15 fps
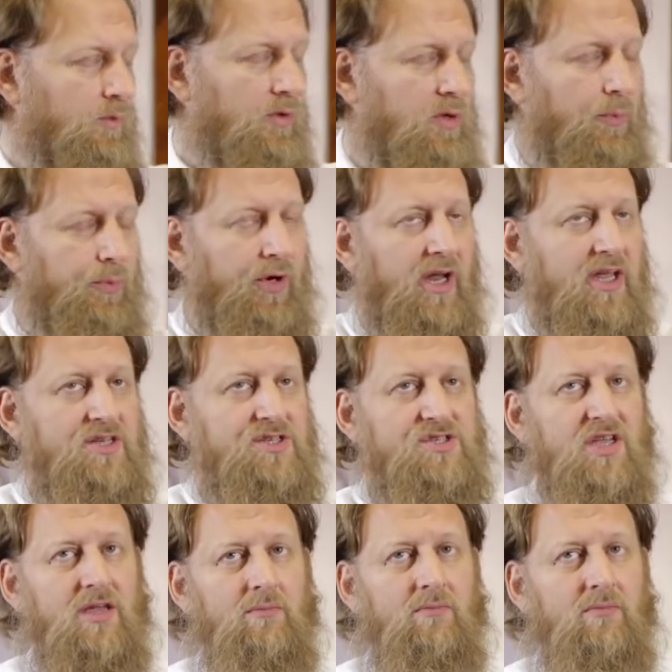We
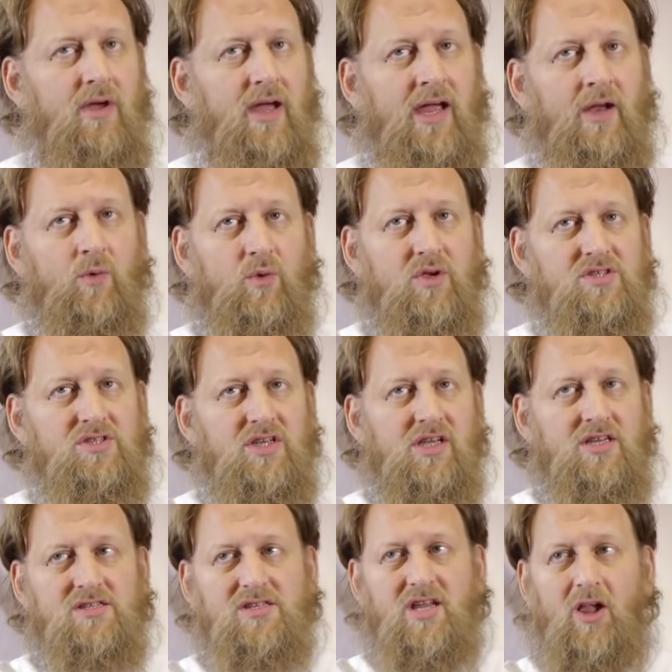praise Him and we
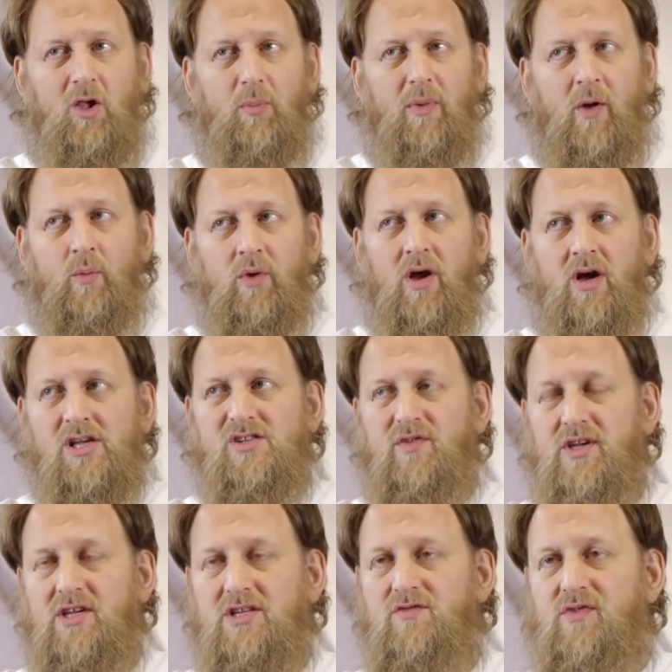seek His help and we
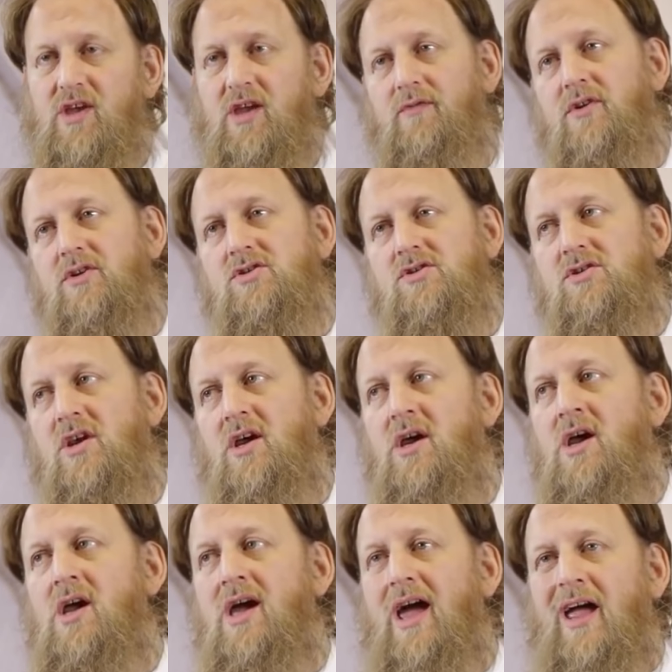ask for His forgiveness.
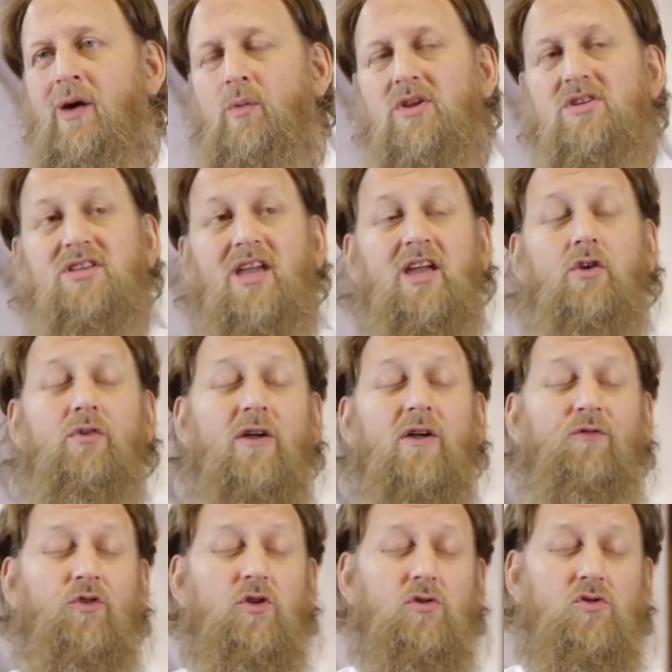And we take
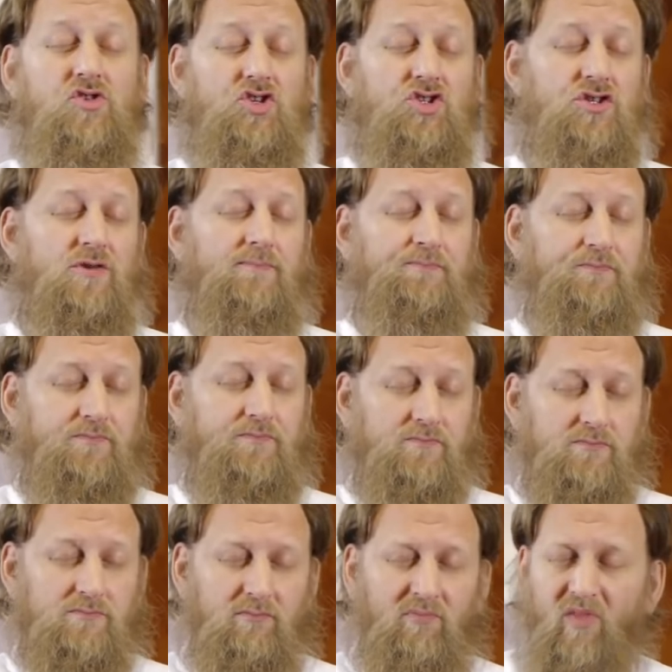refuge
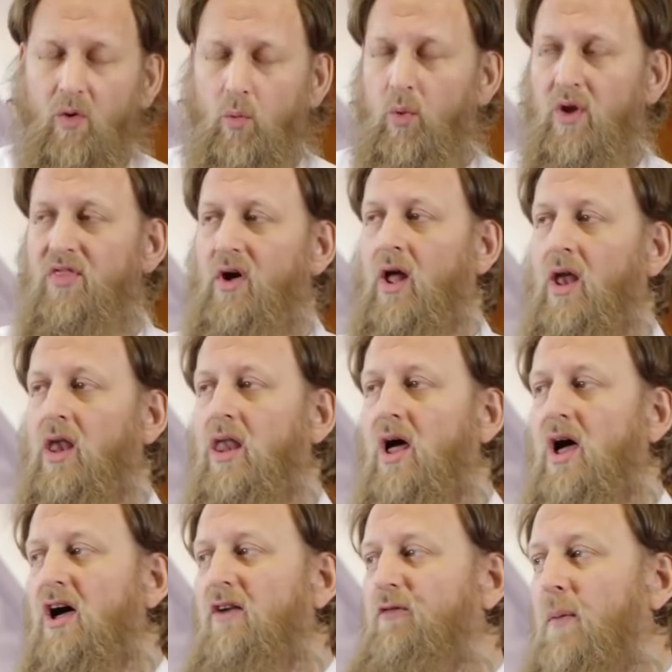with
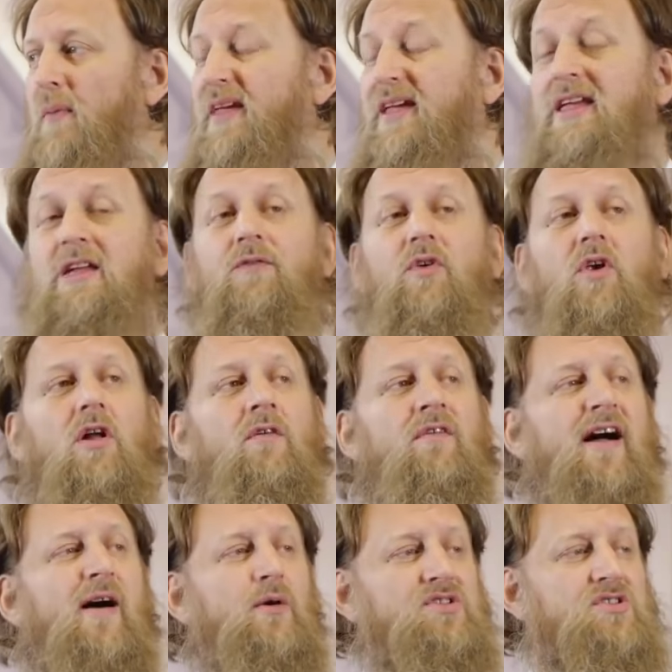Allah from the evil
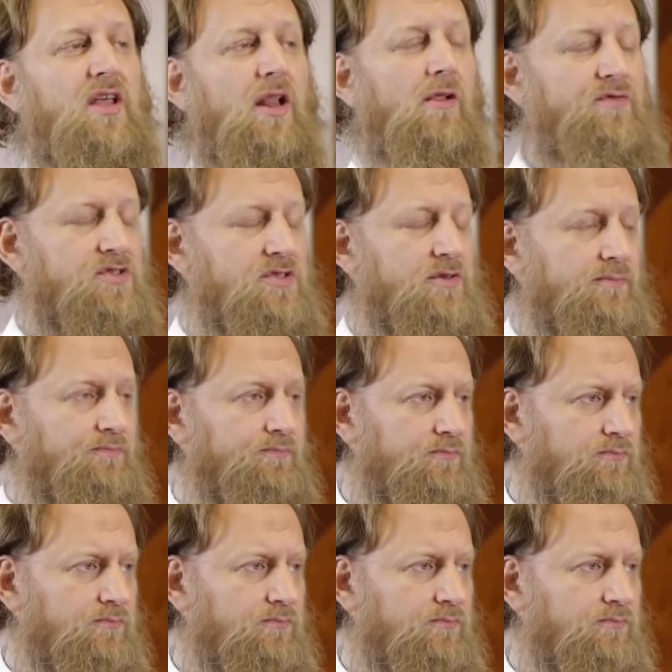of ourselves